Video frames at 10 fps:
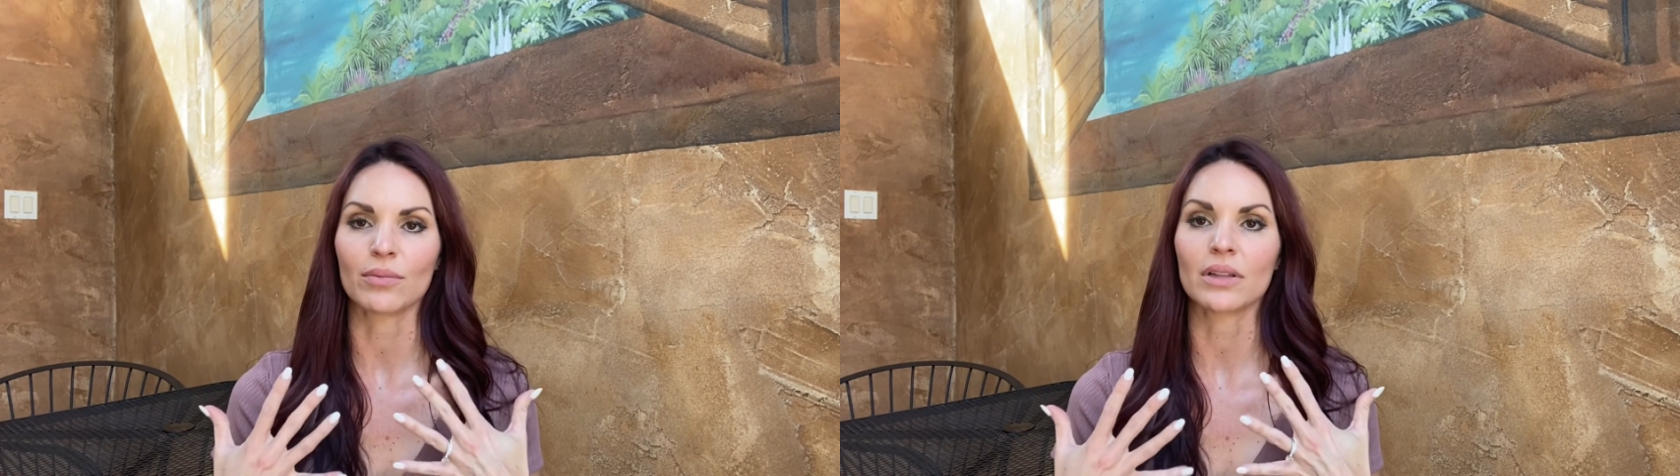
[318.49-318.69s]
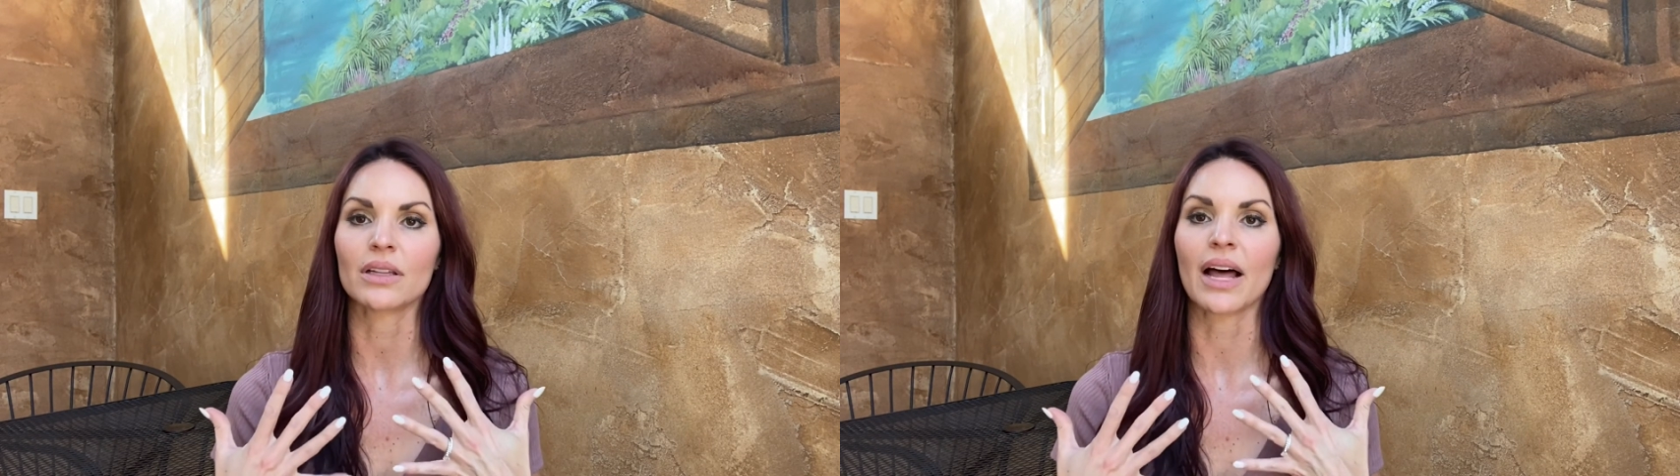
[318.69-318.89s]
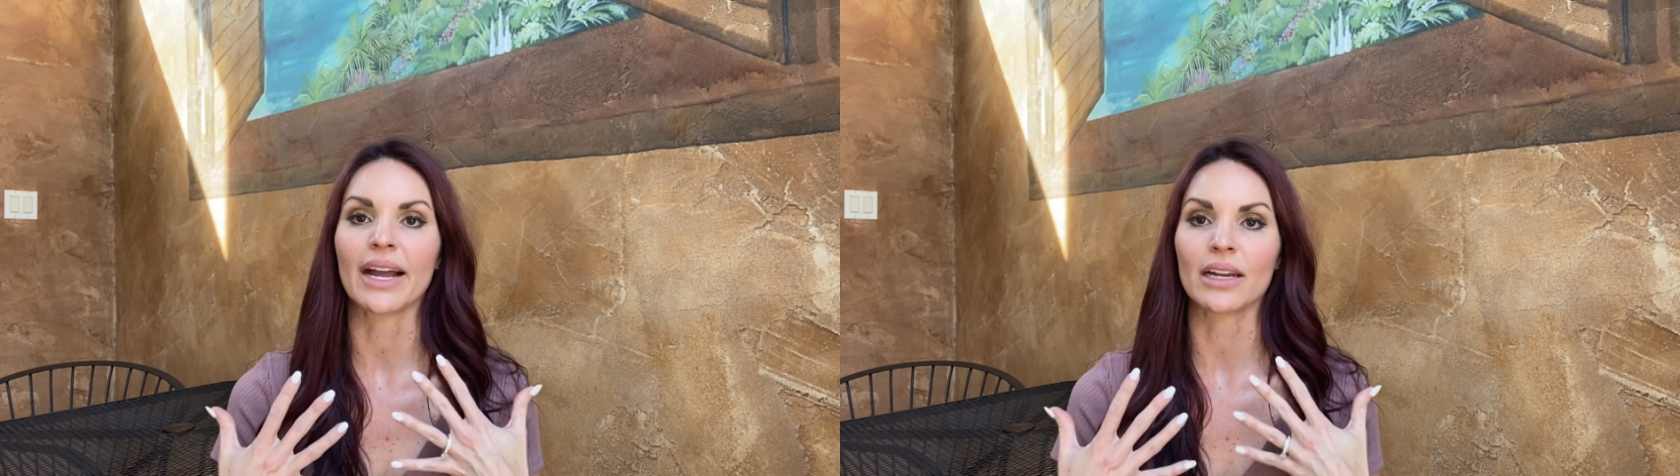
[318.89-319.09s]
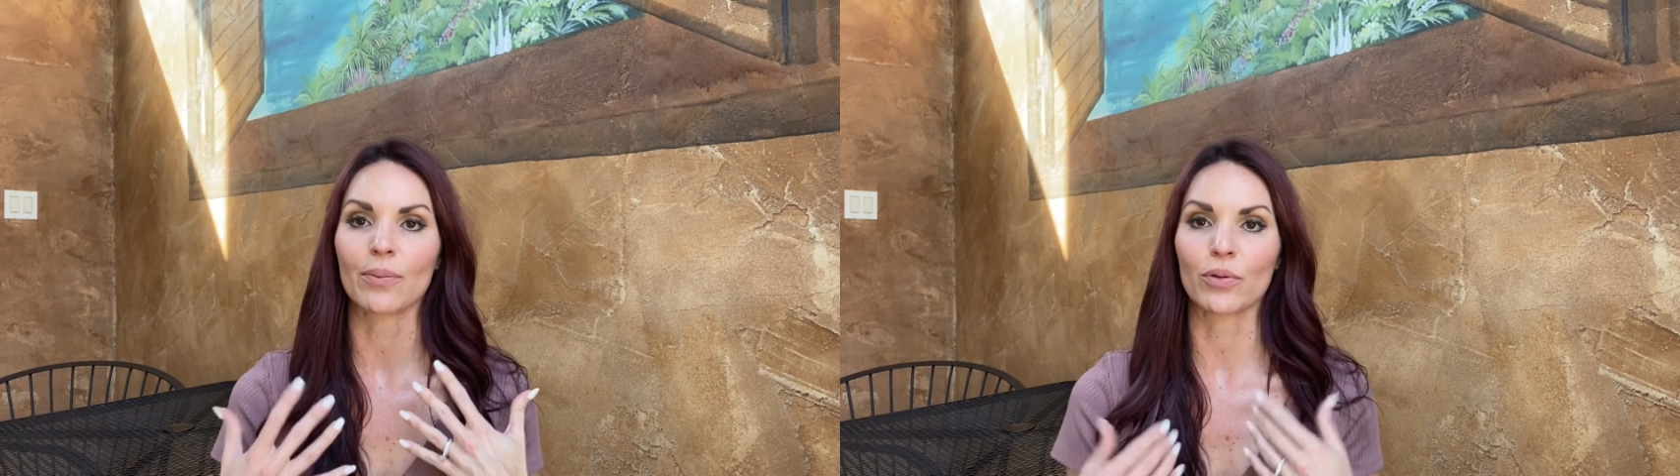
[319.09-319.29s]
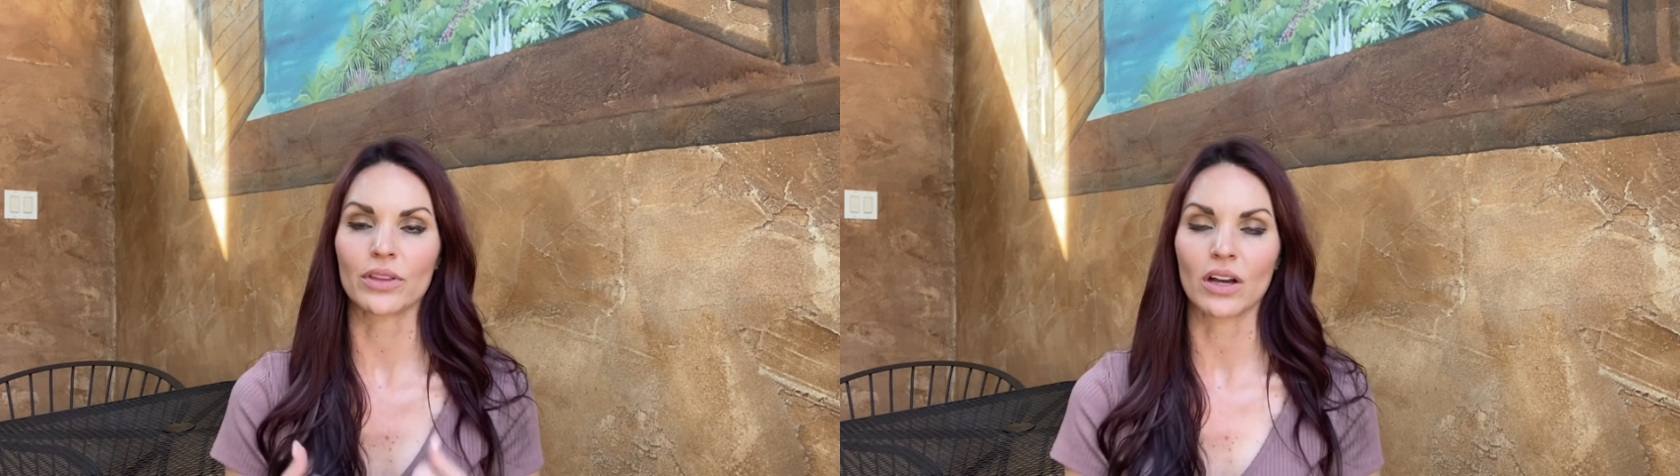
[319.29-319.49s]
light up
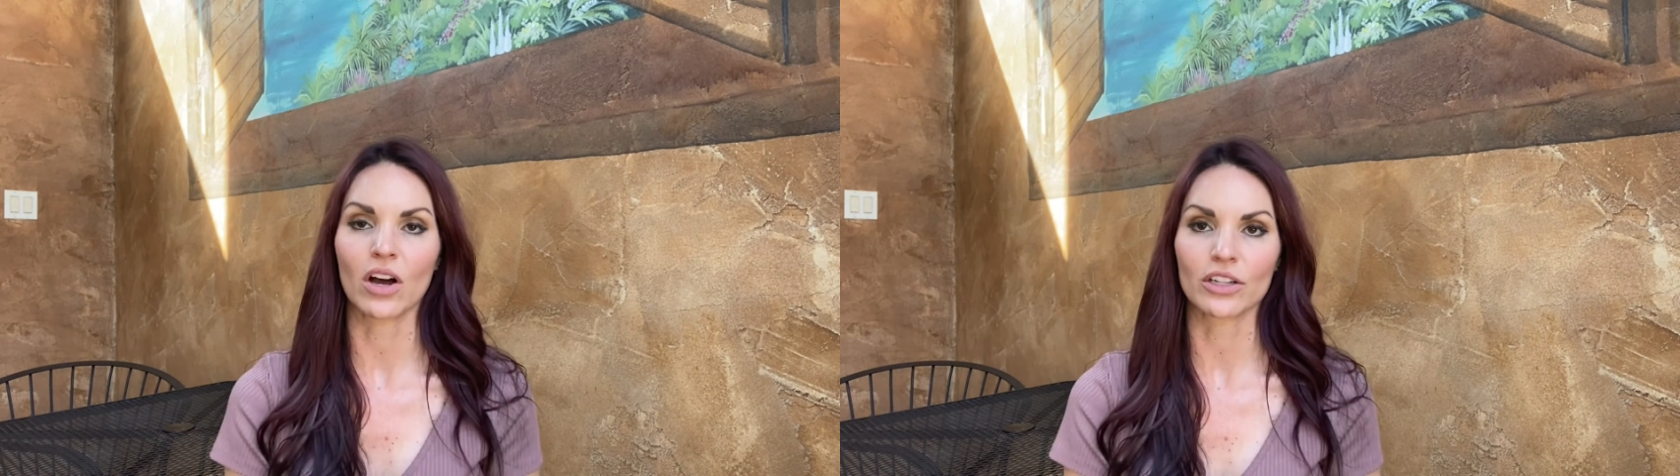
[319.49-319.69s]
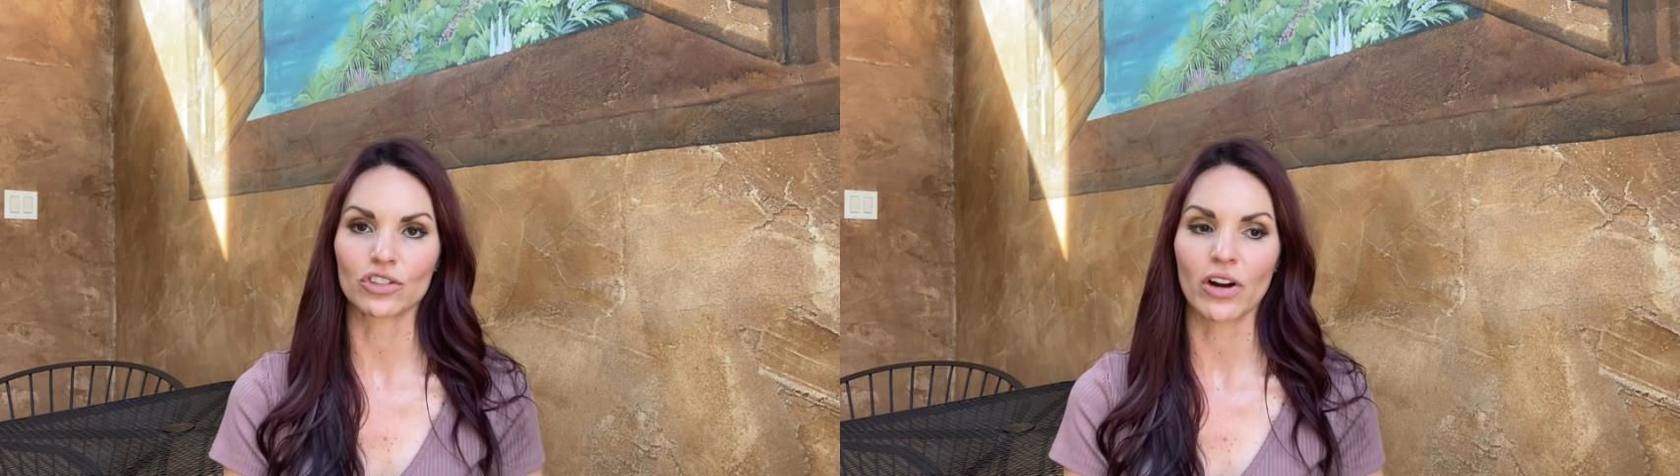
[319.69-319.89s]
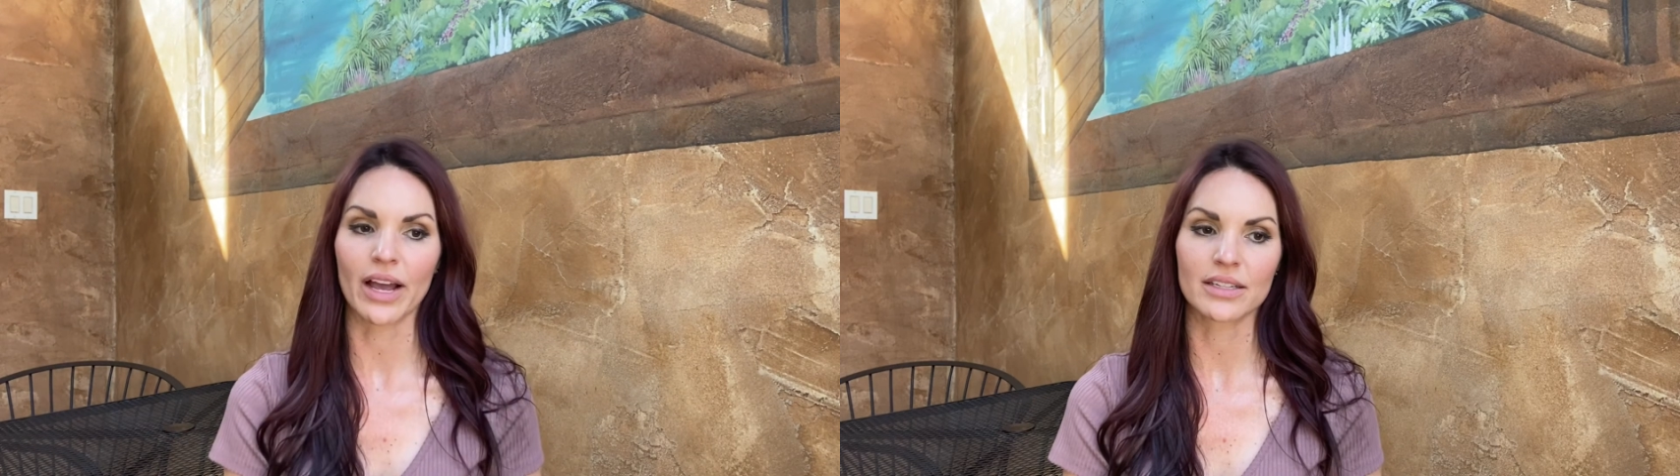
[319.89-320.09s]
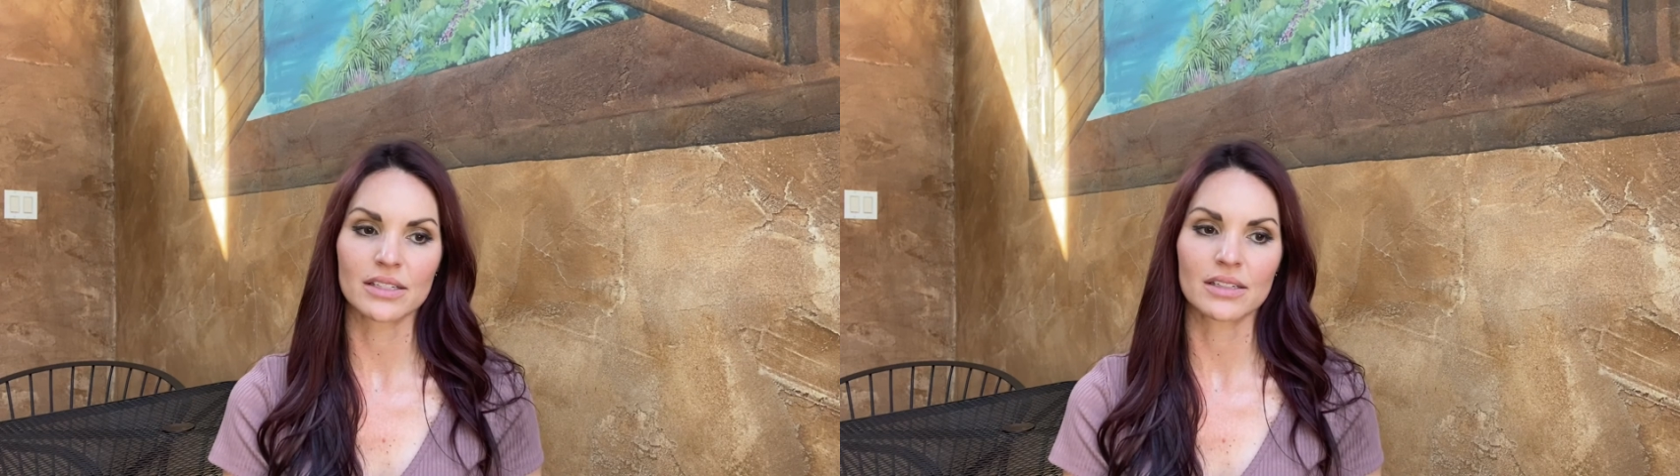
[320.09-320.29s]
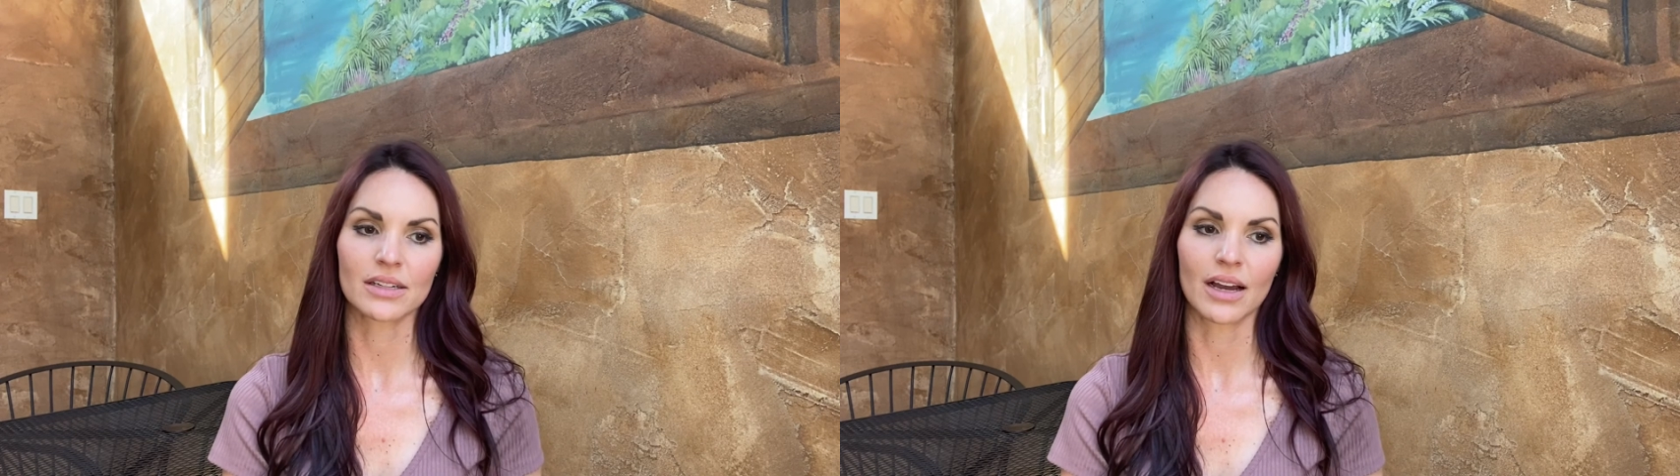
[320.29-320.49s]
with the
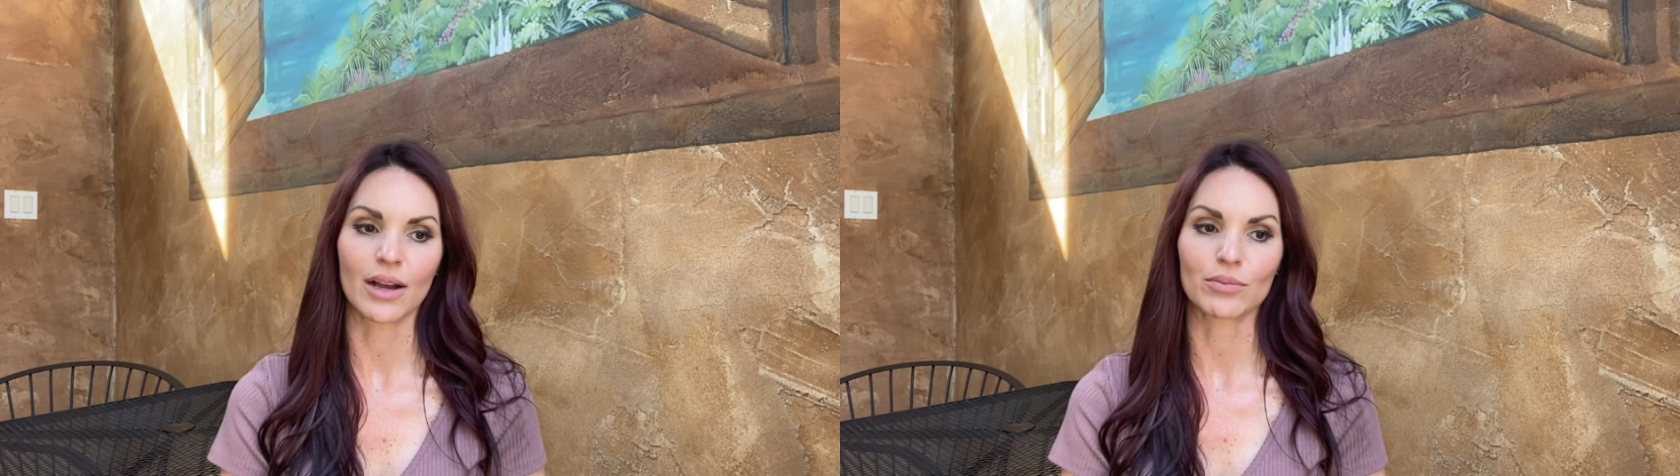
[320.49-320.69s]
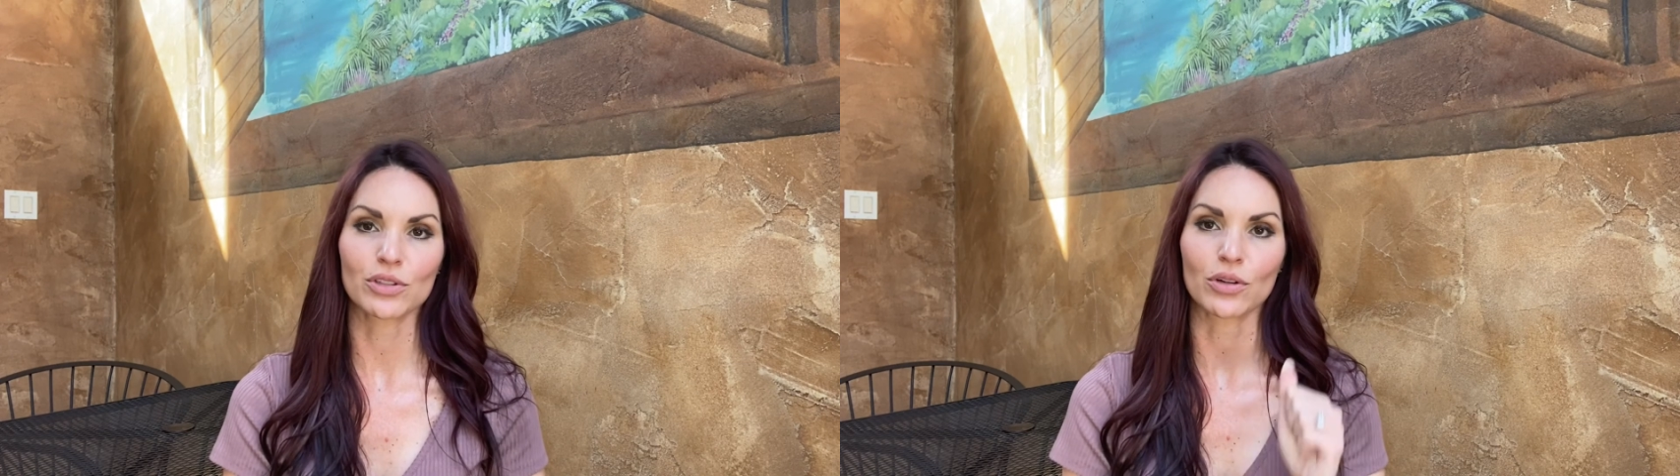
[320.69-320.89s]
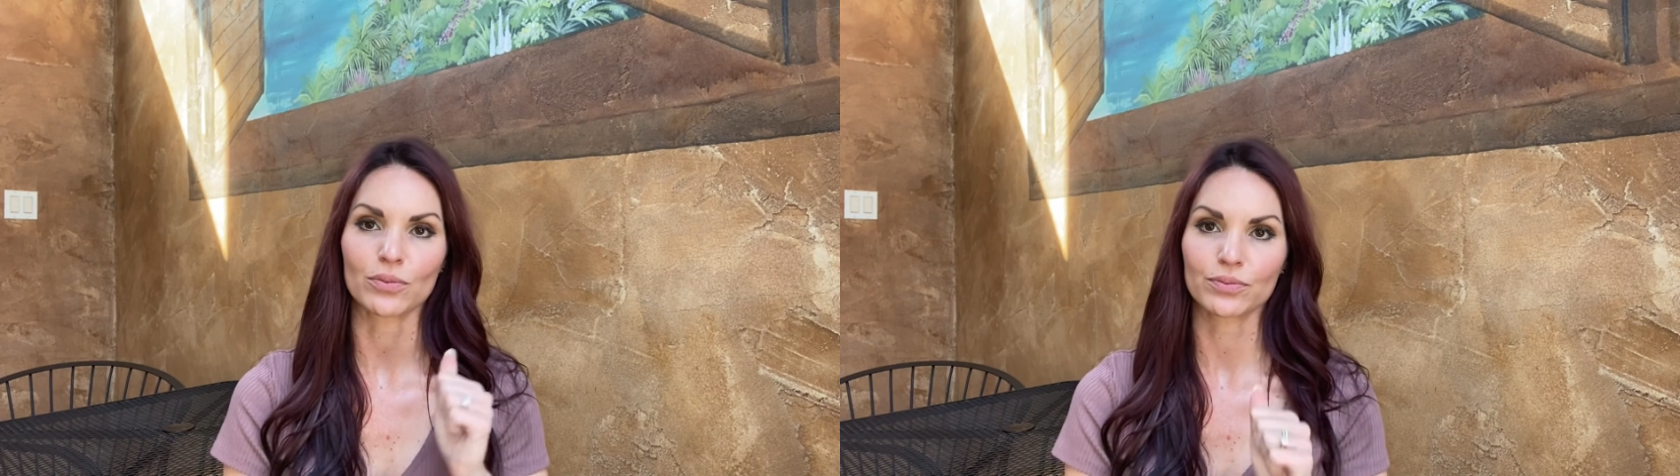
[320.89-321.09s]
contrast. So